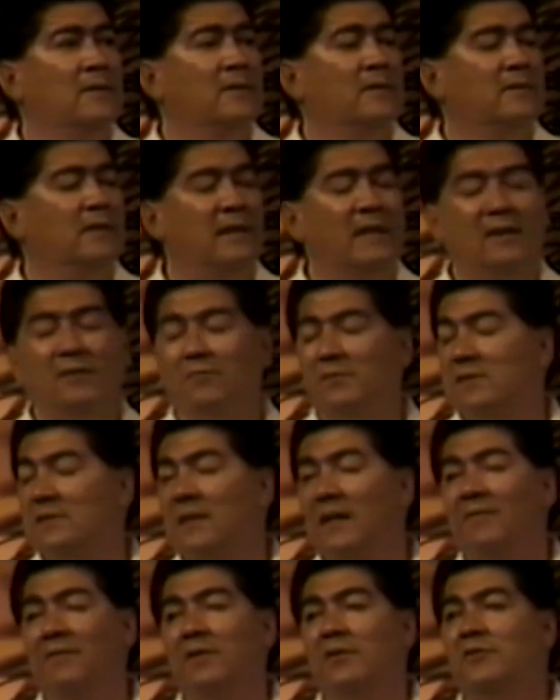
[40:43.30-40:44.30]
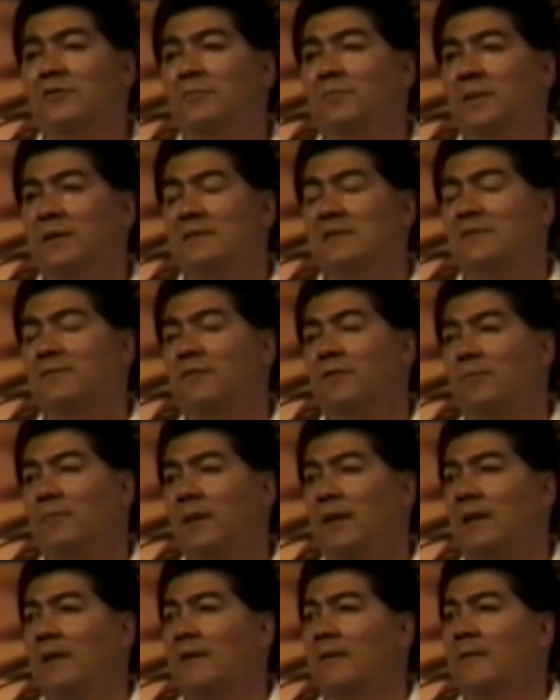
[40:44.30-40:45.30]
That he was never too busy for
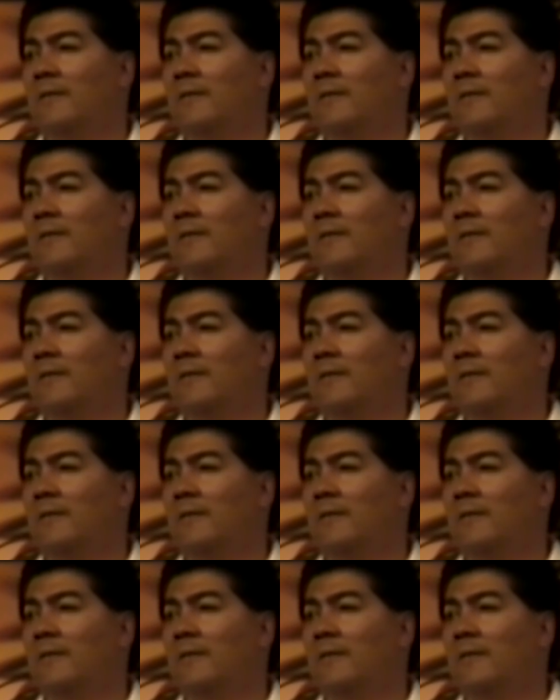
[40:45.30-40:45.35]
me.